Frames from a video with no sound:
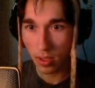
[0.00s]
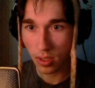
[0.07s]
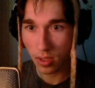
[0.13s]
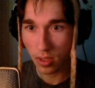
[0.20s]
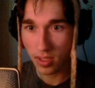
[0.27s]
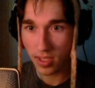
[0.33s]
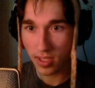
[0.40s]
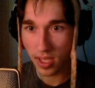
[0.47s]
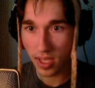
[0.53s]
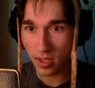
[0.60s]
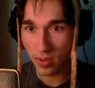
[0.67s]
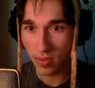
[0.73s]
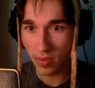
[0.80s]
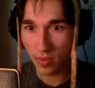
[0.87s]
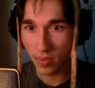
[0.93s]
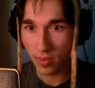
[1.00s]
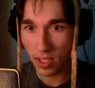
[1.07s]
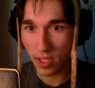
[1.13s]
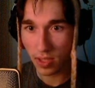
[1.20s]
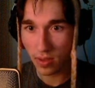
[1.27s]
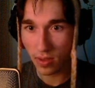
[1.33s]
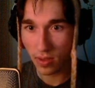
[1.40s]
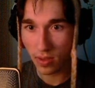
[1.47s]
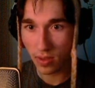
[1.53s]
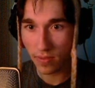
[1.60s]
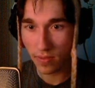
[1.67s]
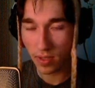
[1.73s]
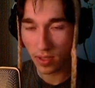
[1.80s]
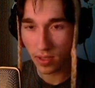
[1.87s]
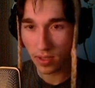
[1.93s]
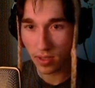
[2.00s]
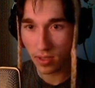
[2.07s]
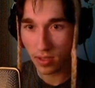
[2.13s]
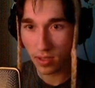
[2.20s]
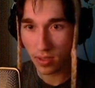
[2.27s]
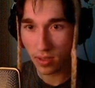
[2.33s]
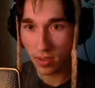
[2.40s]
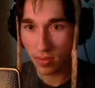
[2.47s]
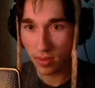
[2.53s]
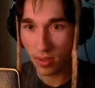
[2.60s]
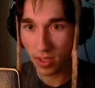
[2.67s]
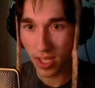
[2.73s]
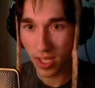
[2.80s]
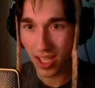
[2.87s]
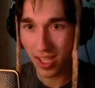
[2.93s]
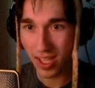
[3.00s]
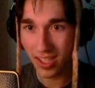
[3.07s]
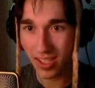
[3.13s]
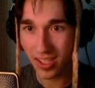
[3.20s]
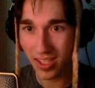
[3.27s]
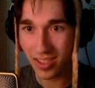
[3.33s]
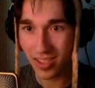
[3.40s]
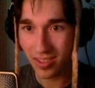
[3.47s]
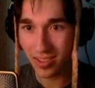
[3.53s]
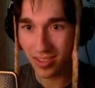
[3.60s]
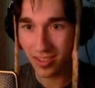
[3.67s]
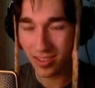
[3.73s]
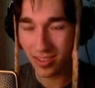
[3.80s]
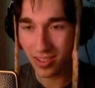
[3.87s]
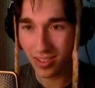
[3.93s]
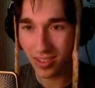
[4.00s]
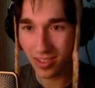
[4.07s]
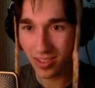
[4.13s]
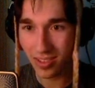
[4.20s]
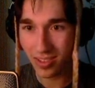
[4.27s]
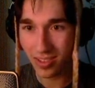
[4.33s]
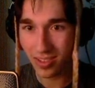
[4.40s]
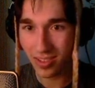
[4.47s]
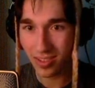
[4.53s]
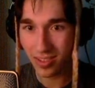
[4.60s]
Let's tackle the room without the door first. And it's a corridor, though.